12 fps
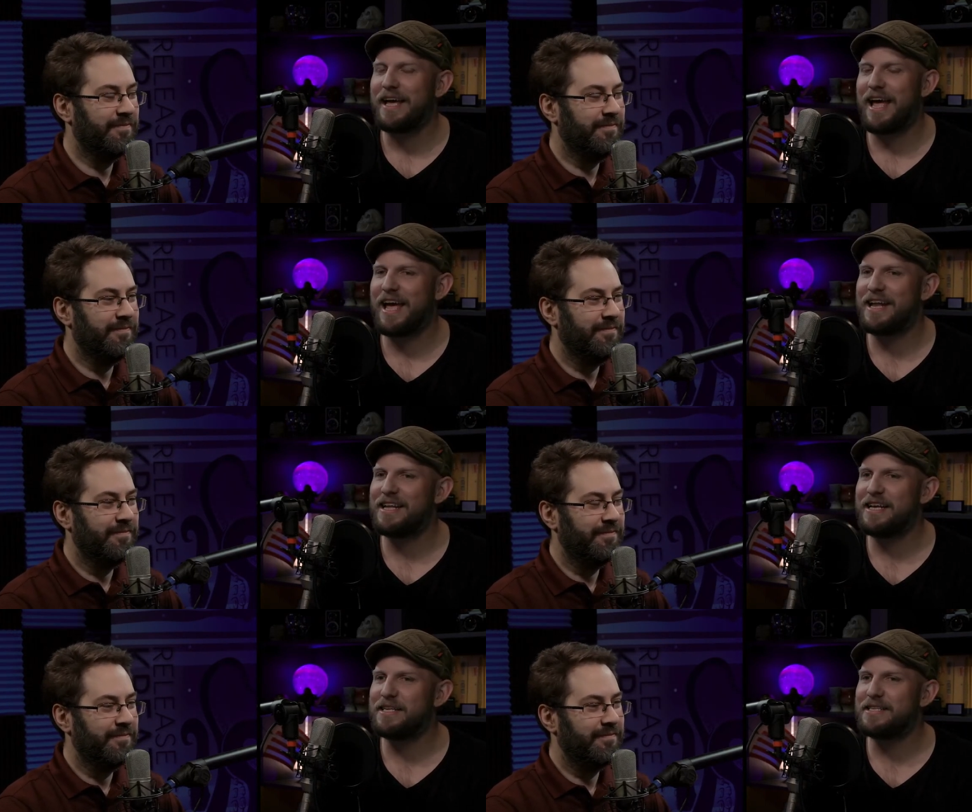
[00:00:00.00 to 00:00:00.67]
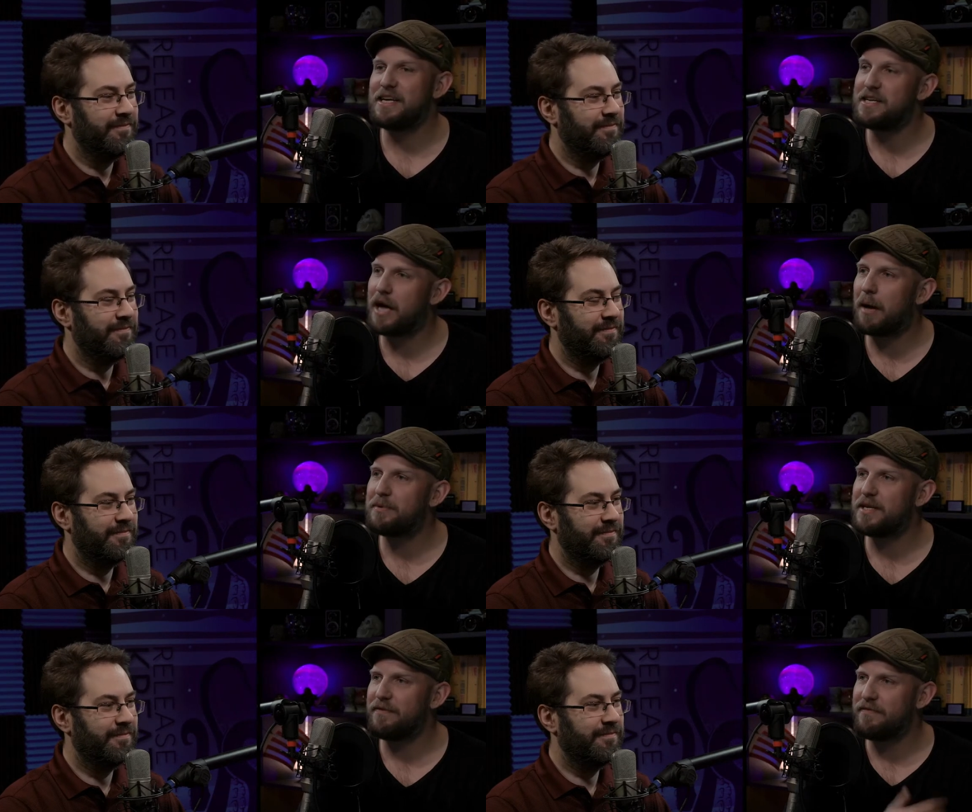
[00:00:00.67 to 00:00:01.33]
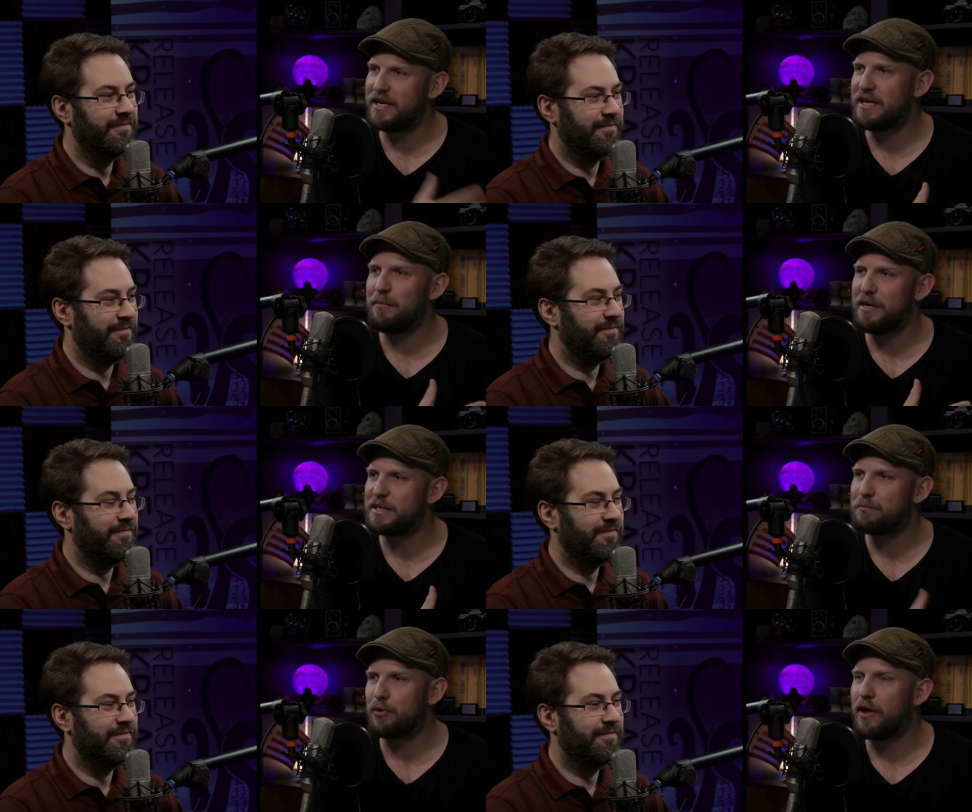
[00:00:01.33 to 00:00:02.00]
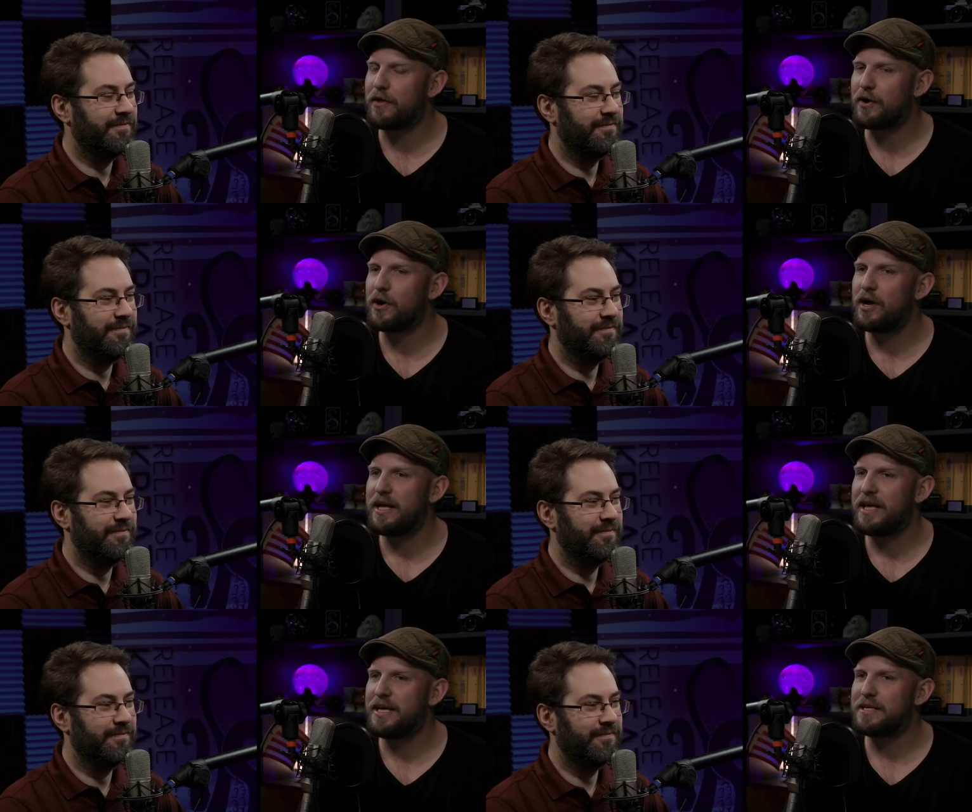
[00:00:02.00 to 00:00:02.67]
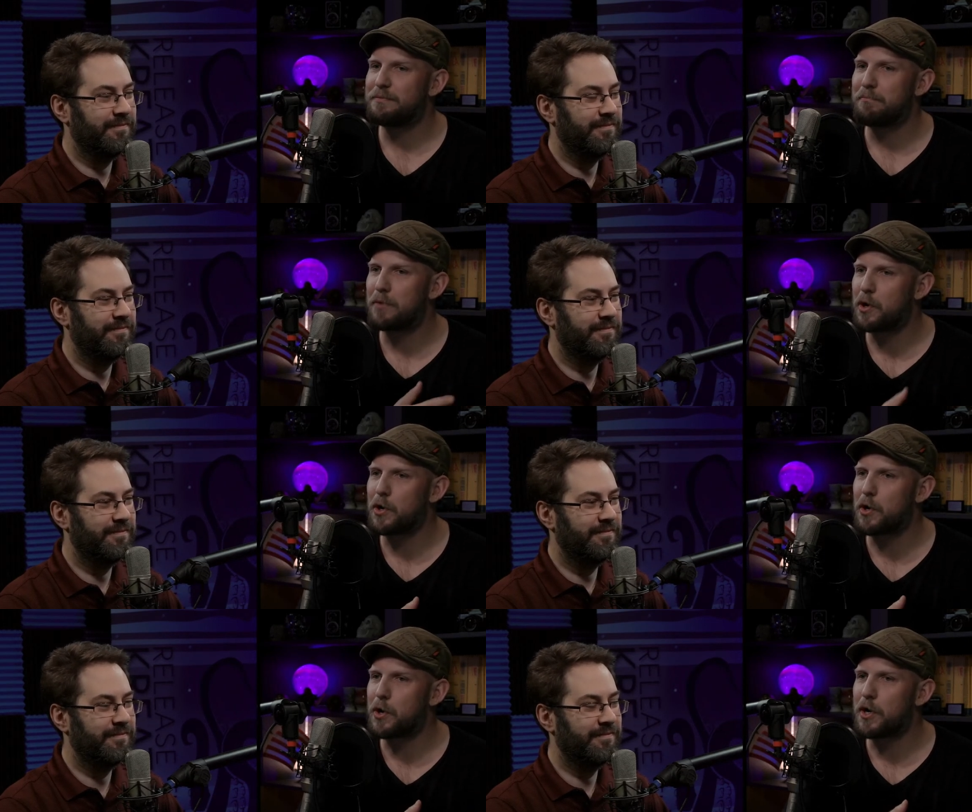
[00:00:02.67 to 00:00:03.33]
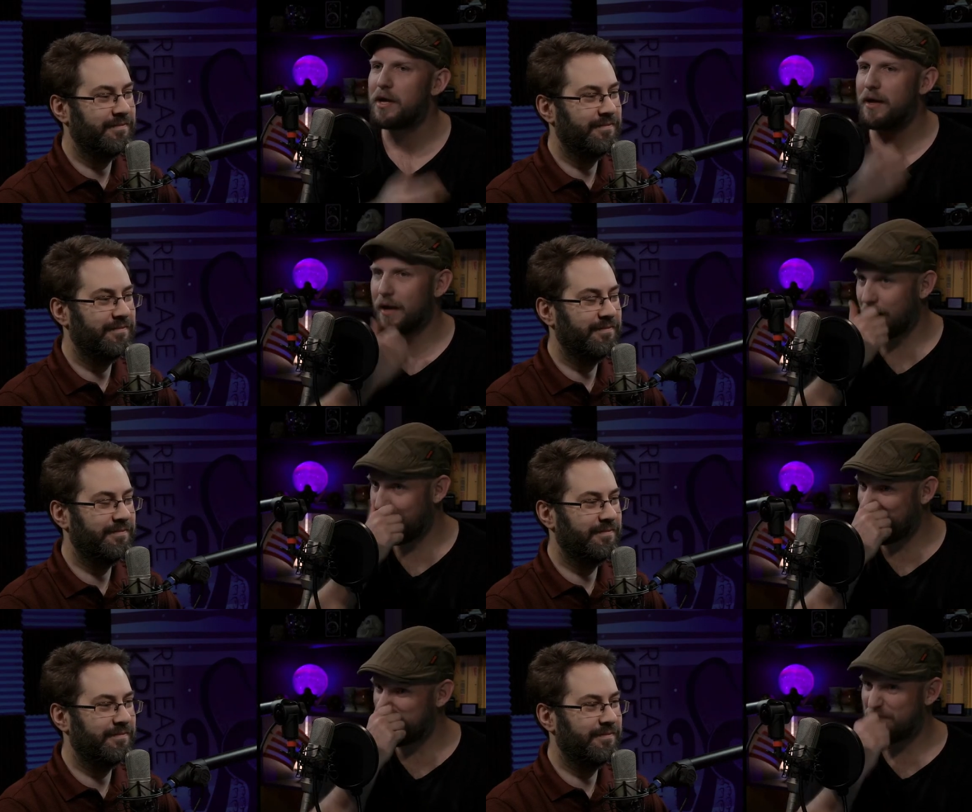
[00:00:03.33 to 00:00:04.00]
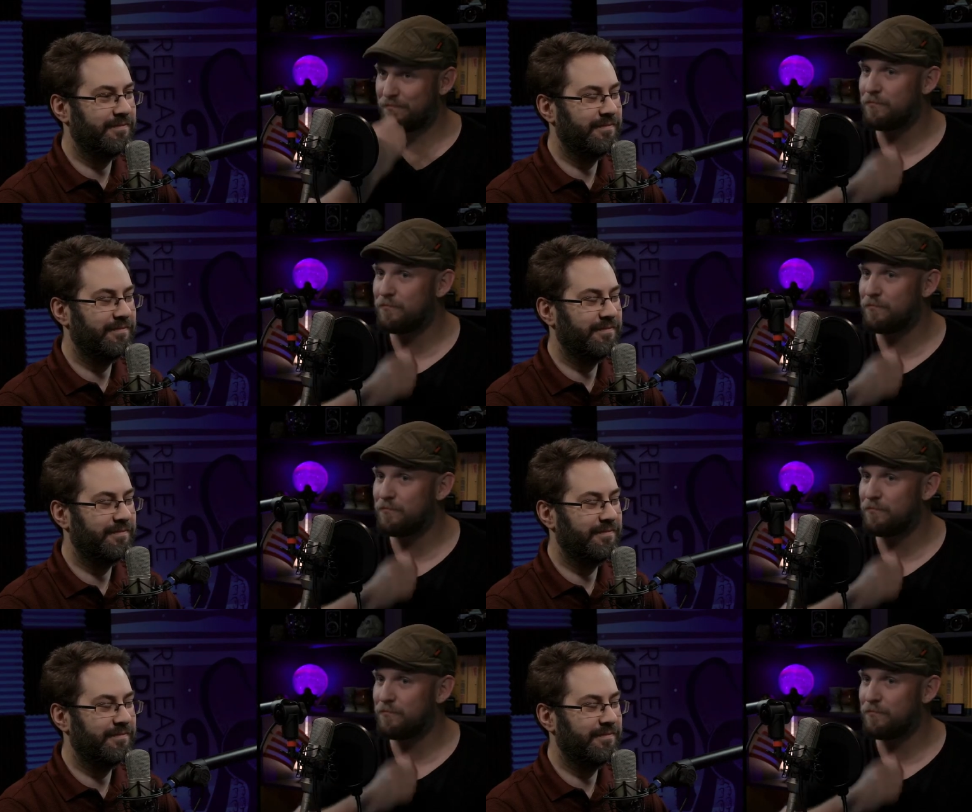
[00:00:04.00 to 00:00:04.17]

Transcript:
Speaker 1: and his adopted Vietnamese brother is murdered uh,